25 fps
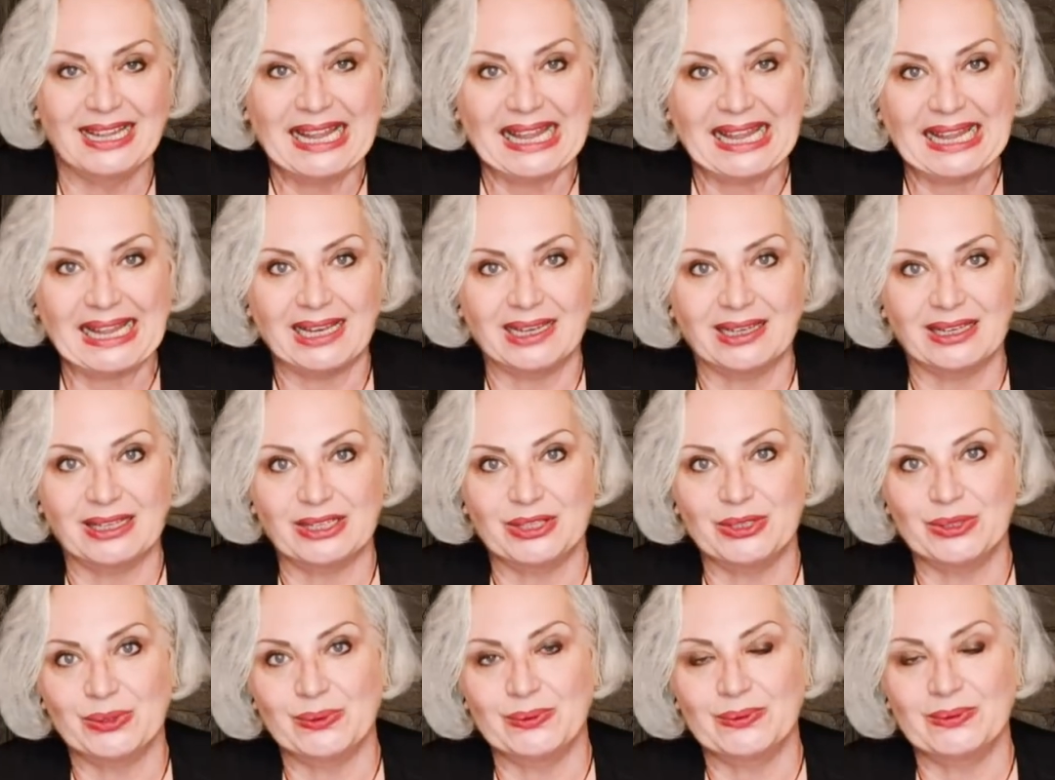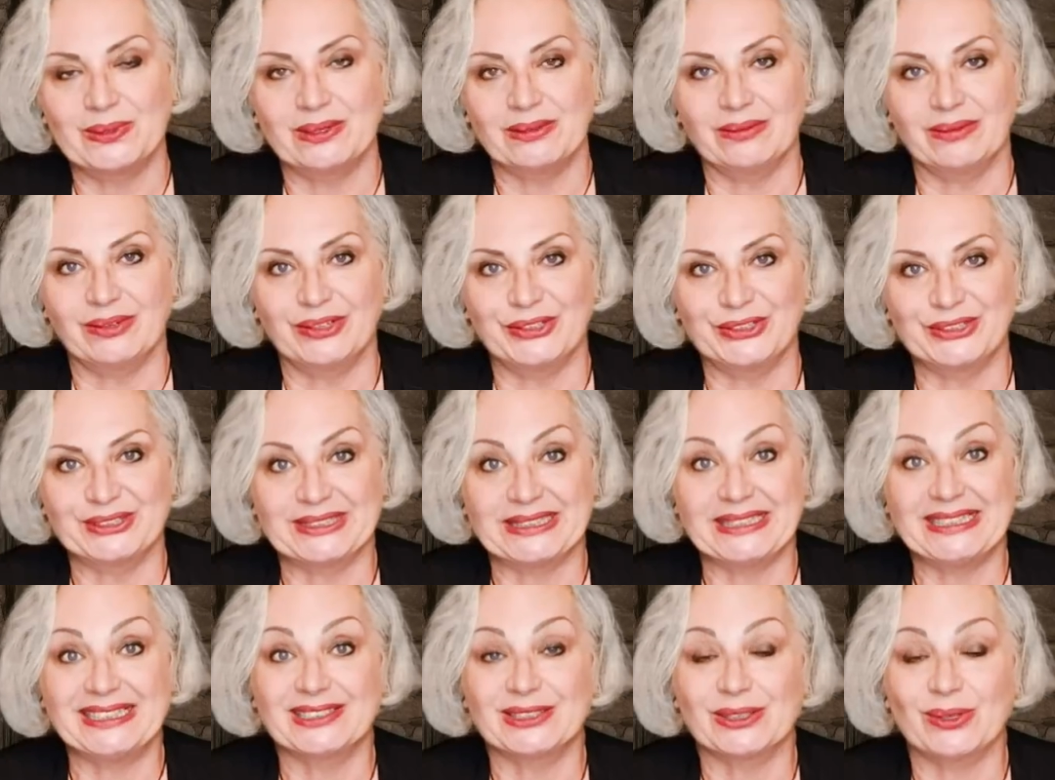in the universe
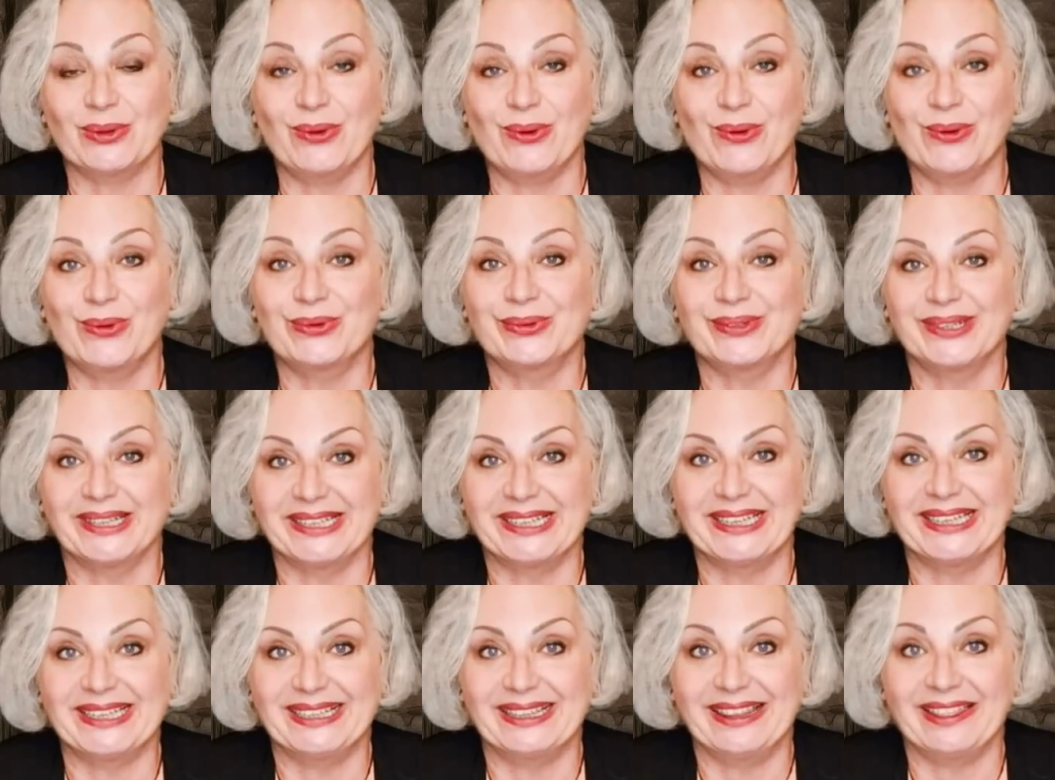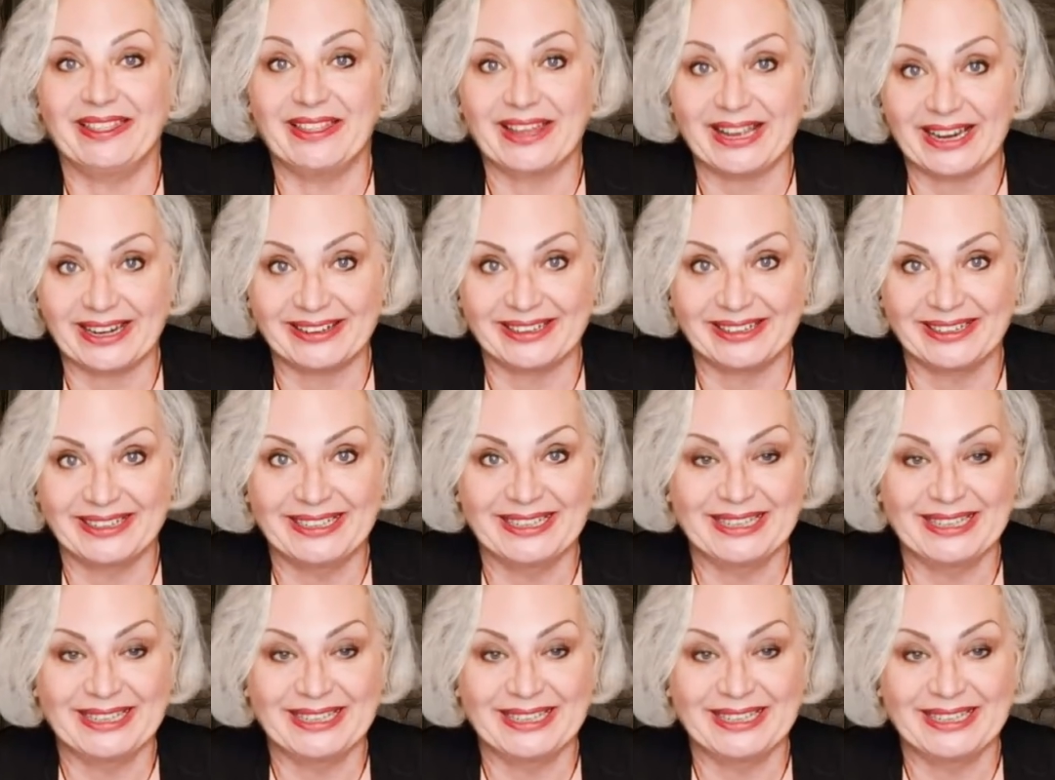is already there.